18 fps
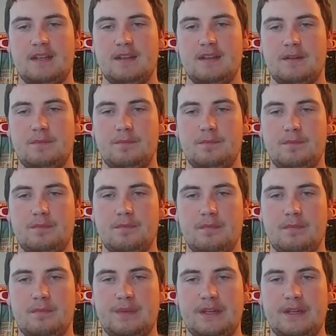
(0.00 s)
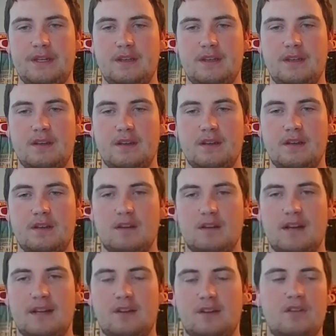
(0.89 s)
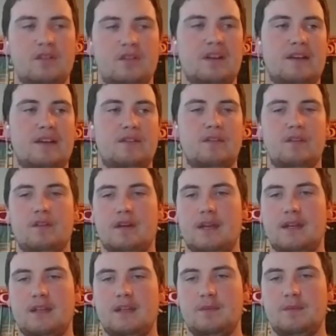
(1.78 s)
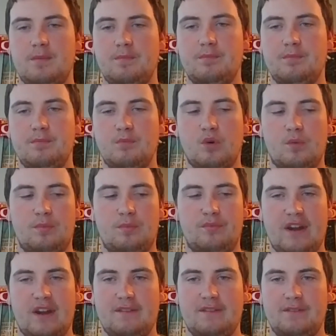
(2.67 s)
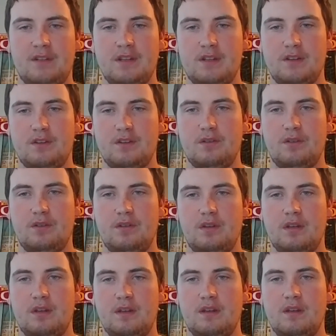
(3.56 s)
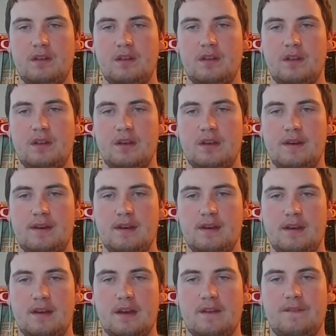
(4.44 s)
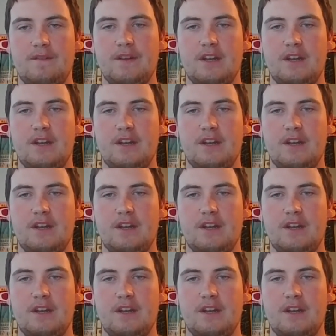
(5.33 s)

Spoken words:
need to be. I don't know. I need to be more brave to do a